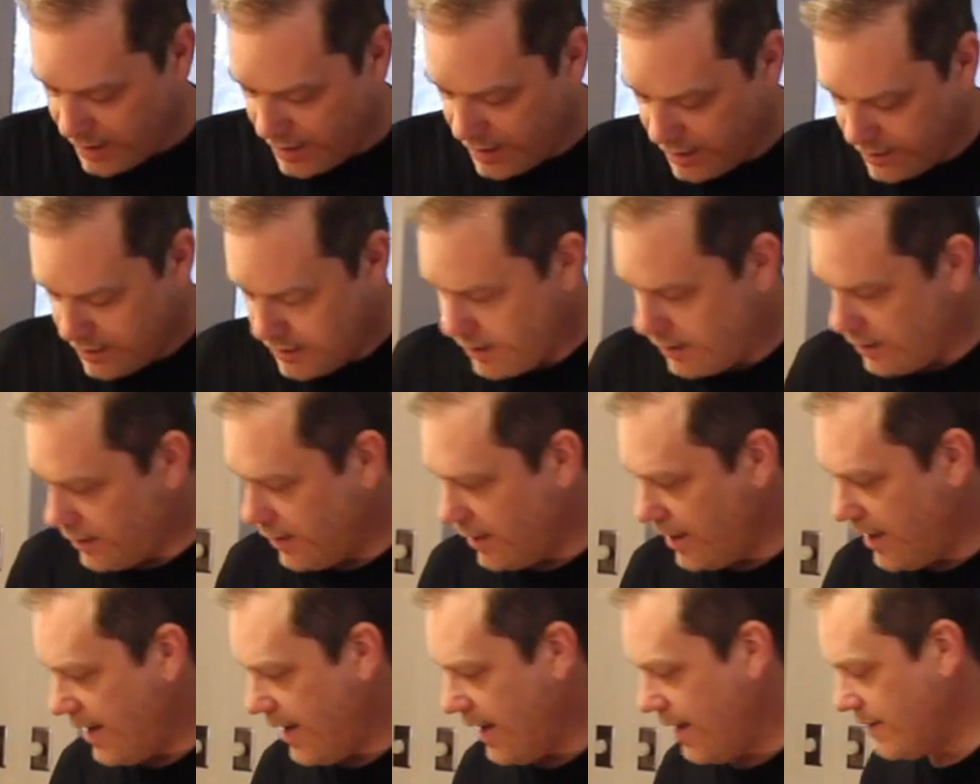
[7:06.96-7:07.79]
And
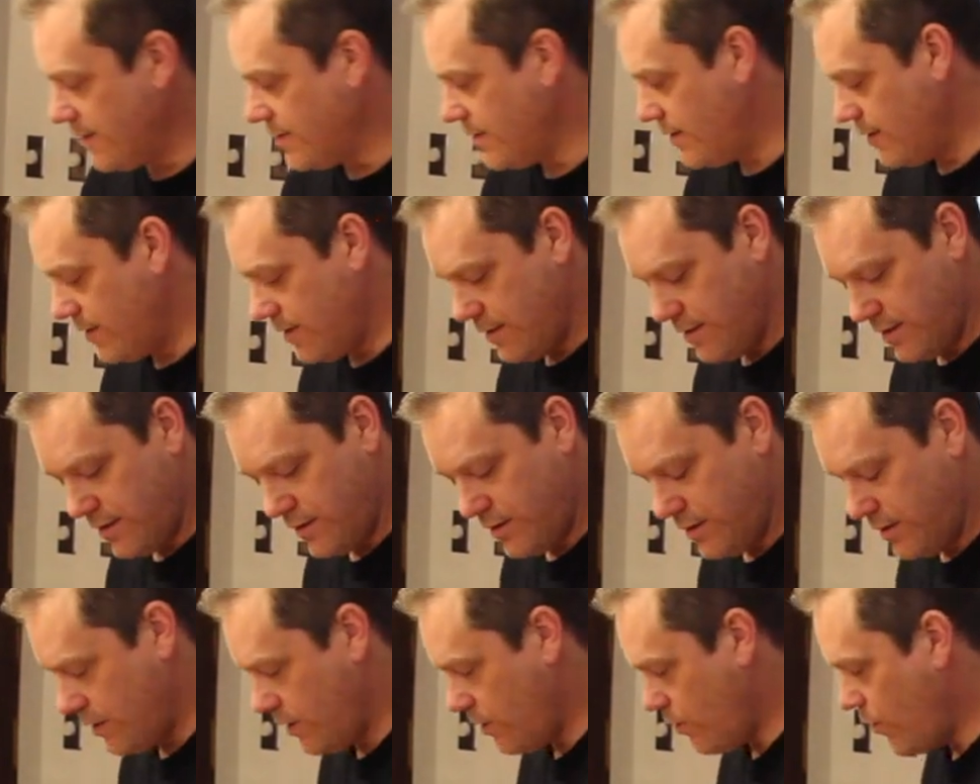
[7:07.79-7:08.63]
then last,
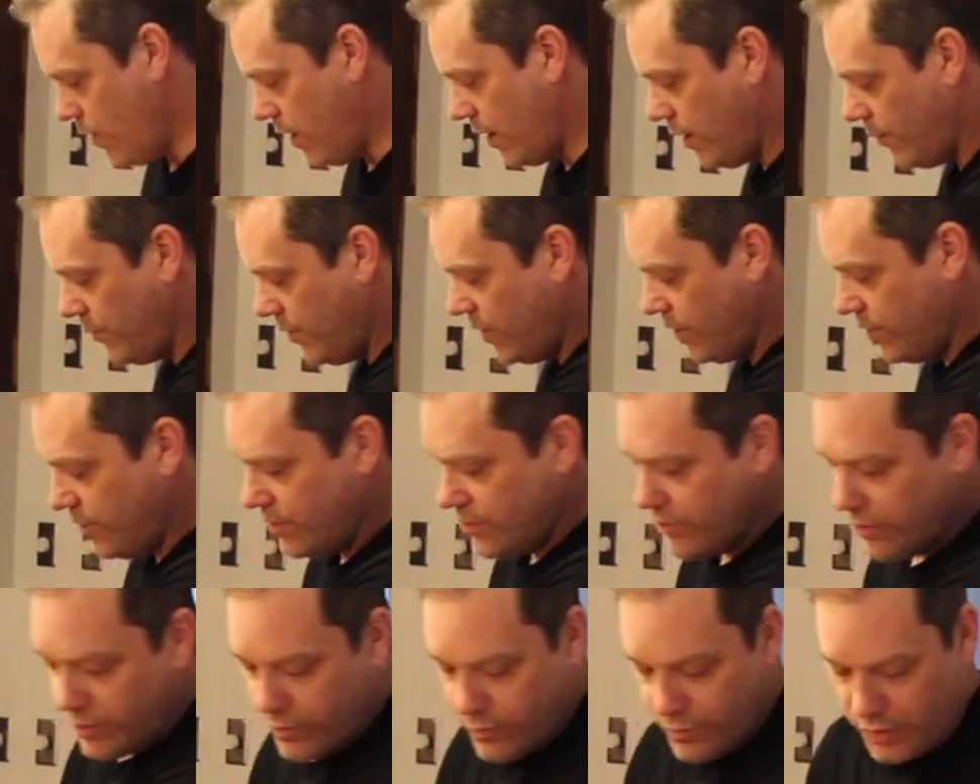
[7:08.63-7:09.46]
while I'm here
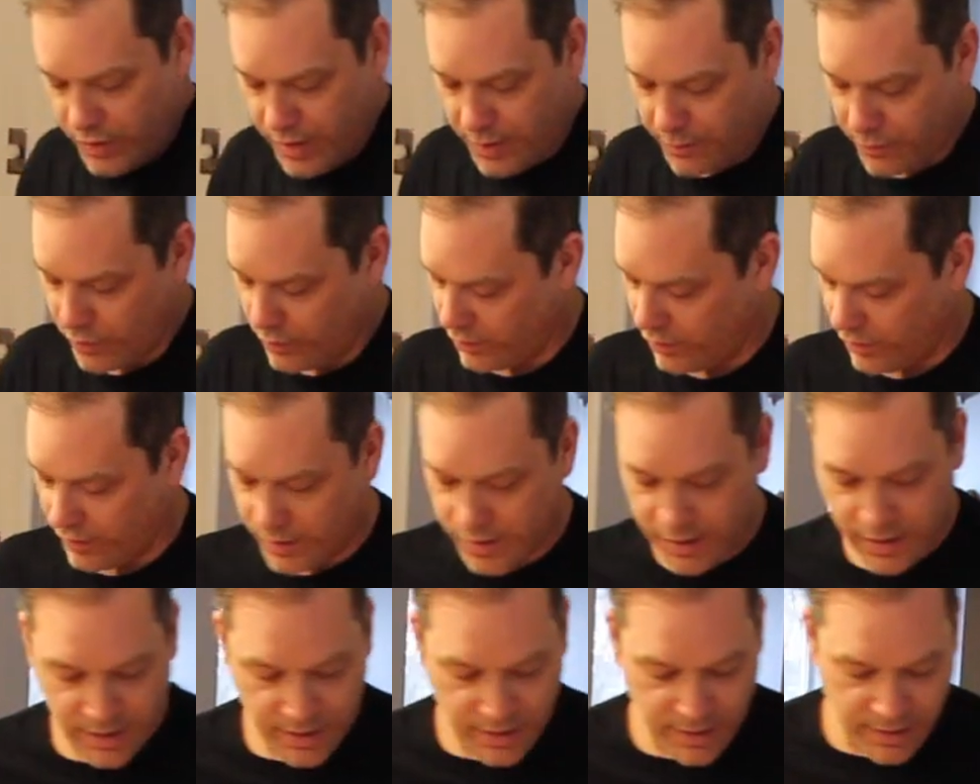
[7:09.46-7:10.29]
doing prep work,
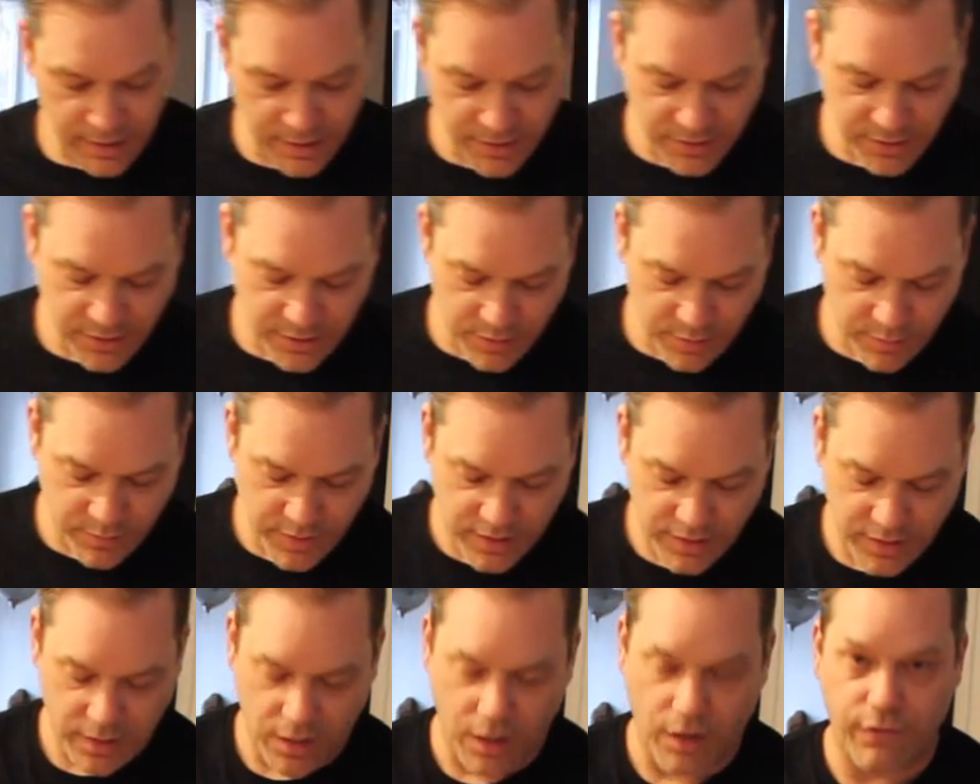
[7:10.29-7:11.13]
is going to
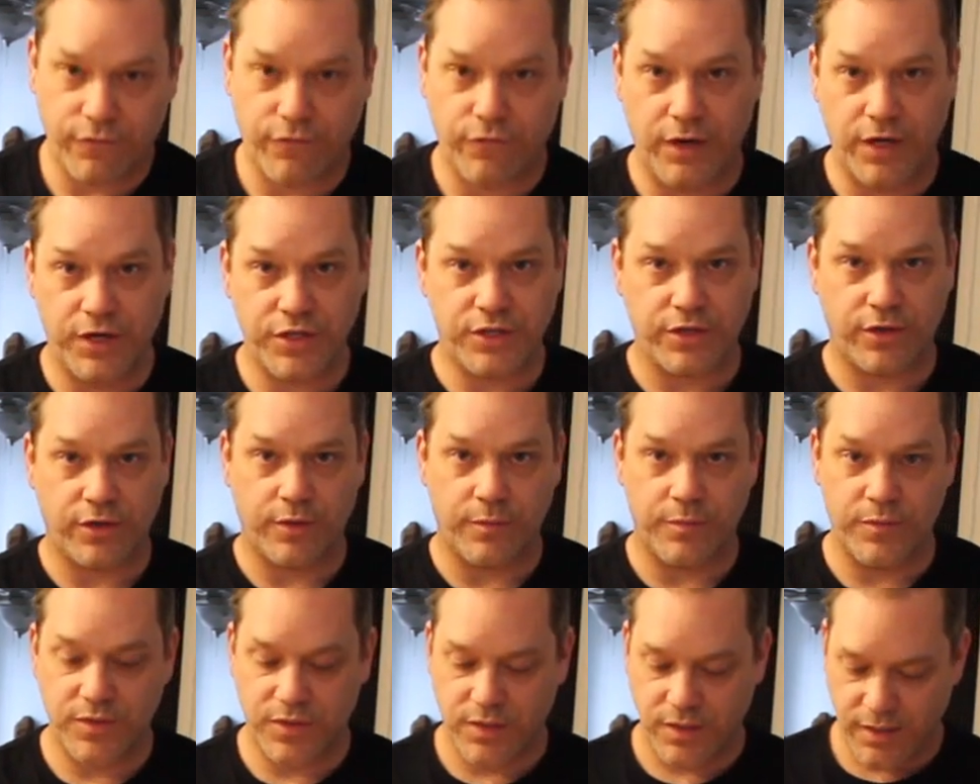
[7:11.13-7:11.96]
be our fresh
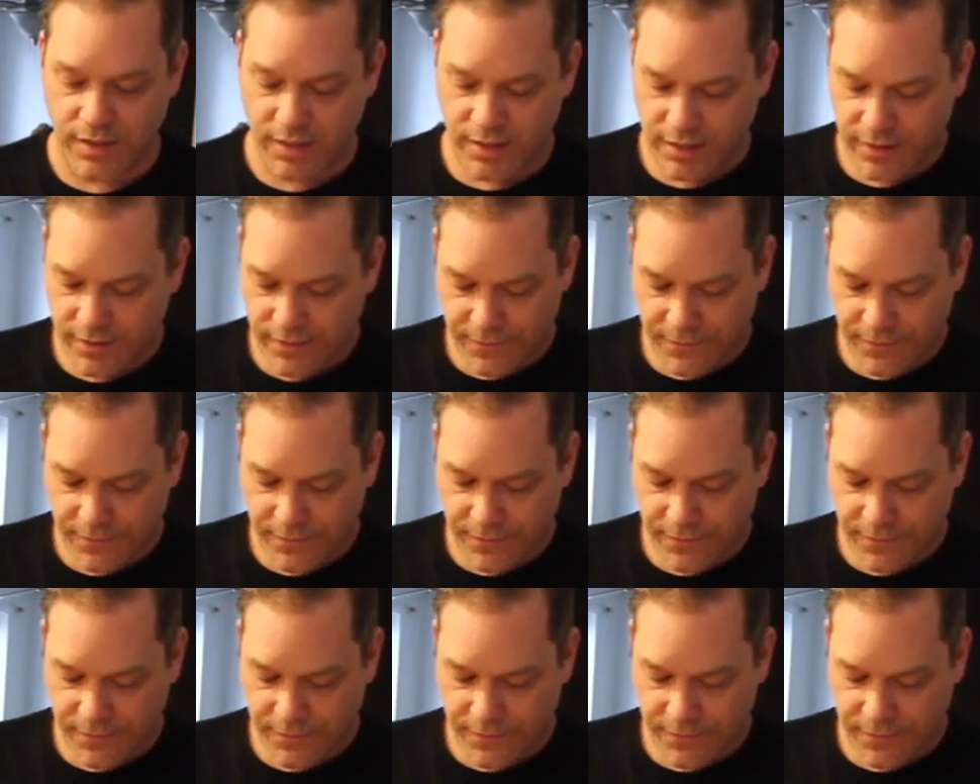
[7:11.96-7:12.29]
herbs.